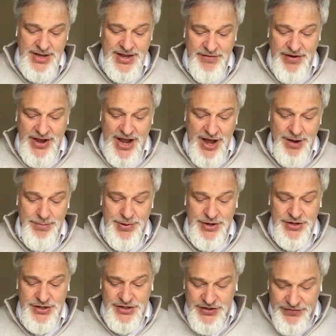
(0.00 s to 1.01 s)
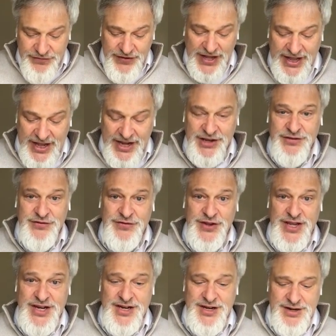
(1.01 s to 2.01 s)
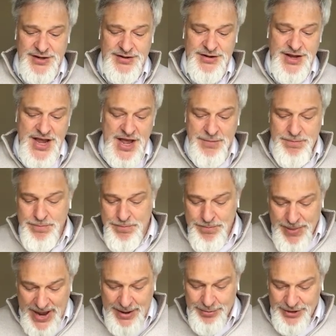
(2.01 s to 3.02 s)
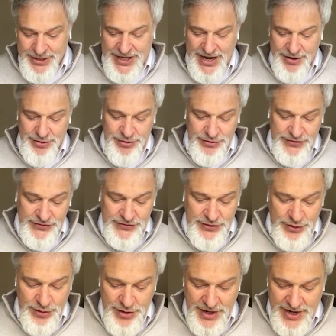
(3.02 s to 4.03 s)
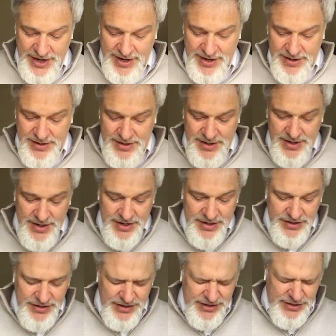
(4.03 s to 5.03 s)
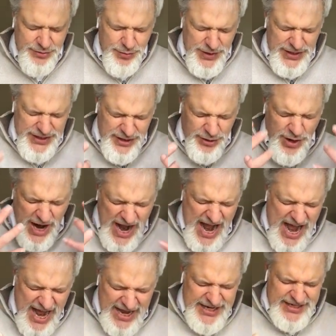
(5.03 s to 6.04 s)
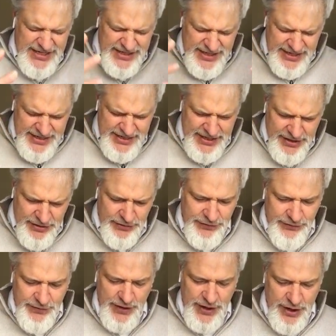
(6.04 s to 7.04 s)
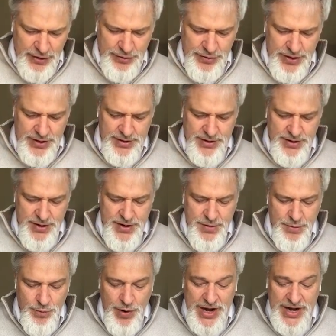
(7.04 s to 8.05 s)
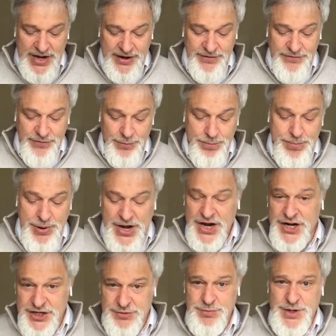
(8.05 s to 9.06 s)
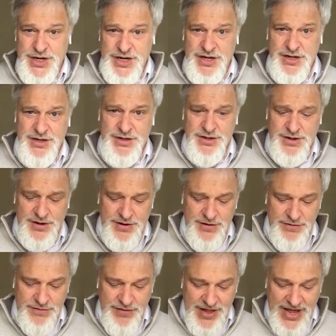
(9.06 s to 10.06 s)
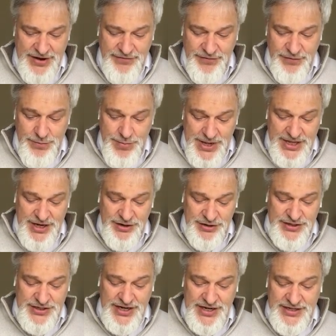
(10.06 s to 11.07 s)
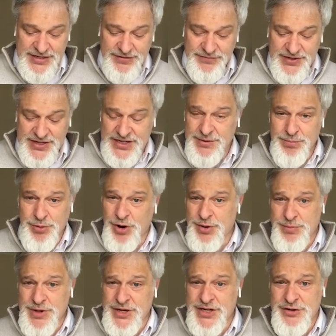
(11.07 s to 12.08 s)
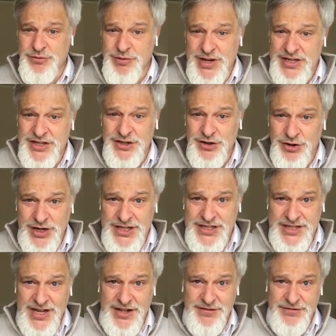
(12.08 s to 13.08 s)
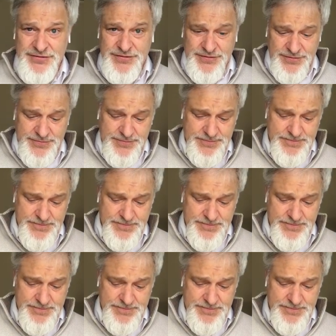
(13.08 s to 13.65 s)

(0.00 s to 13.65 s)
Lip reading: Giving up, she fell at his feet and babbled out her story. She squeezed her eyes as the tears flowed, waiting for punishment, for that familiar sense of disappointment to reassert itself.